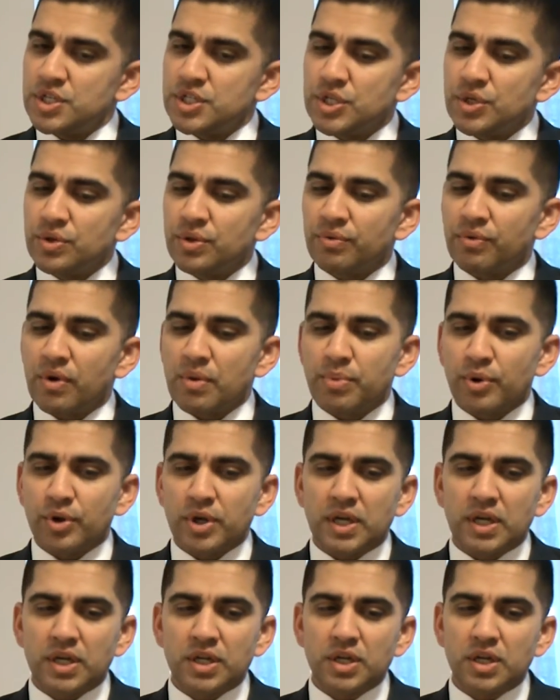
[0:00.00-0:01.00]
do the
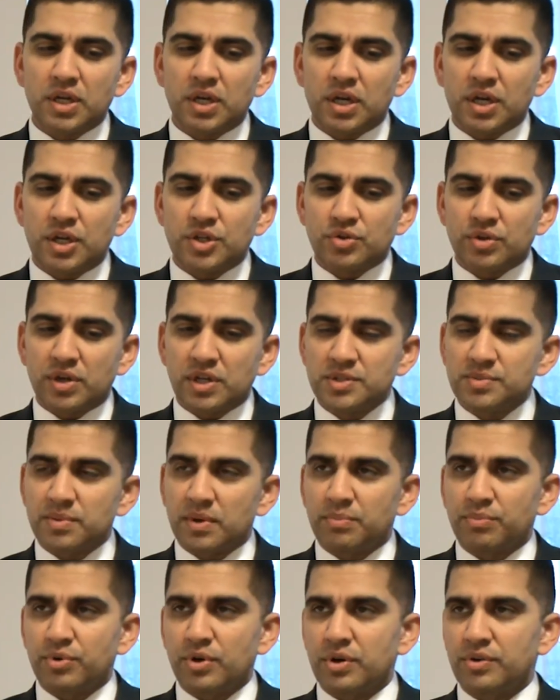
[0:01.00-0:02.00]
robotic
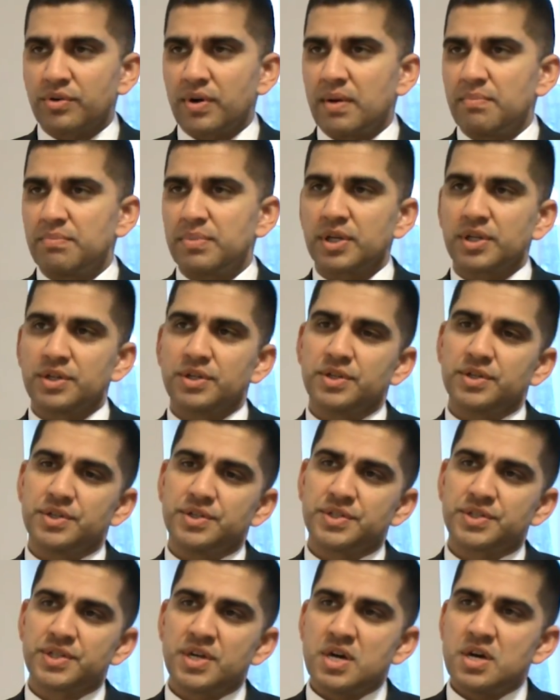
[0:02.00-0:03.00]
transplant program
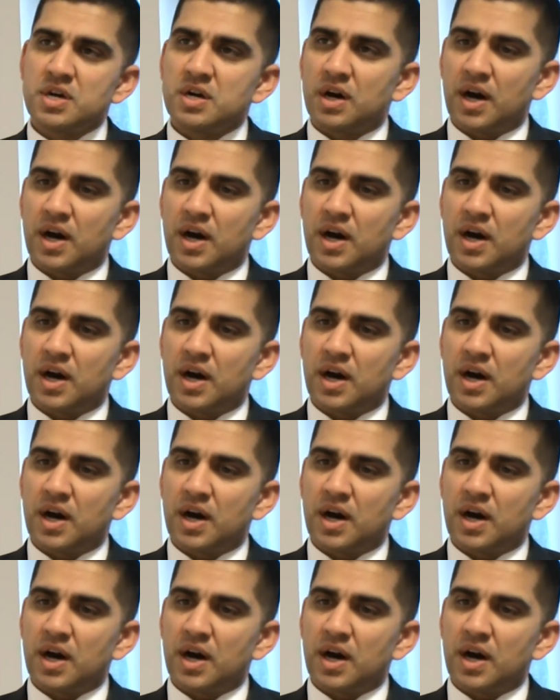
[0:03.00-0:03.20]
because